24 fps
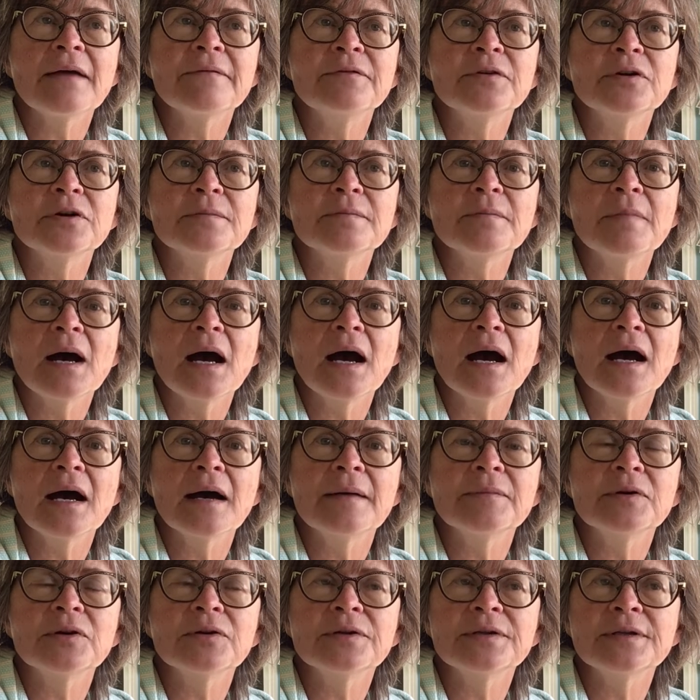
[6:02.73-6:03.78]
your
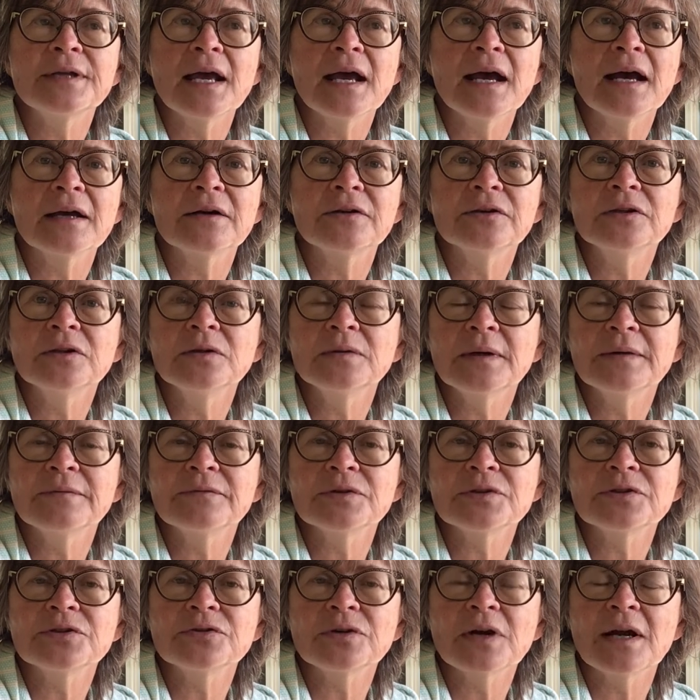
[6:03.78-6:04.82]
mom or dad or
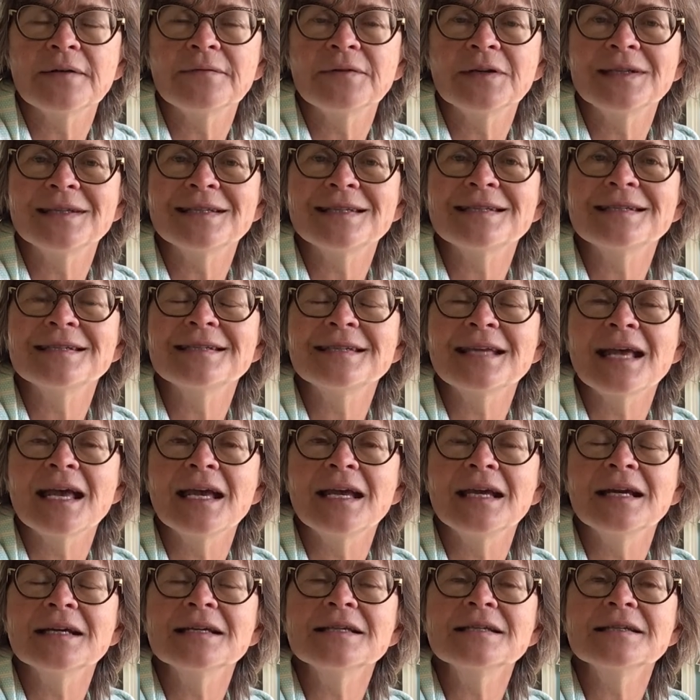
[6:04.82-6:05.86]
whoever's driving
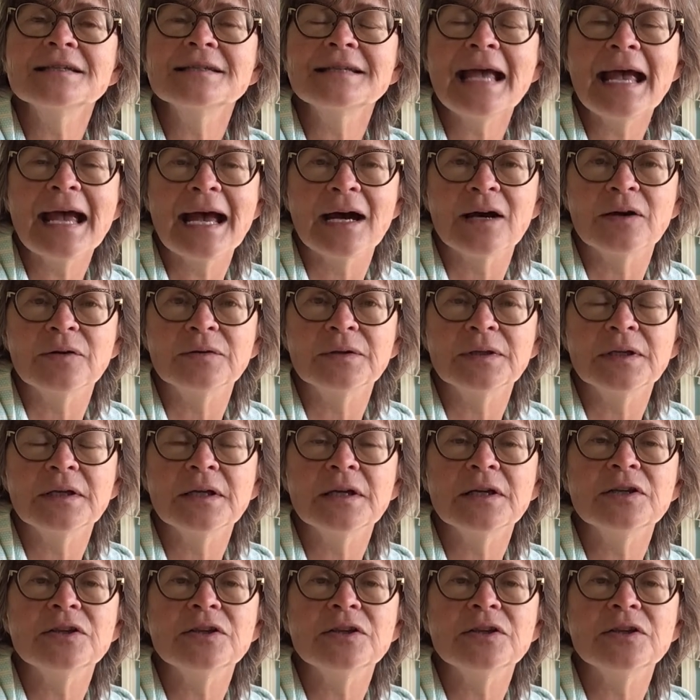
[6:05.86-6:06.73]
say a sound.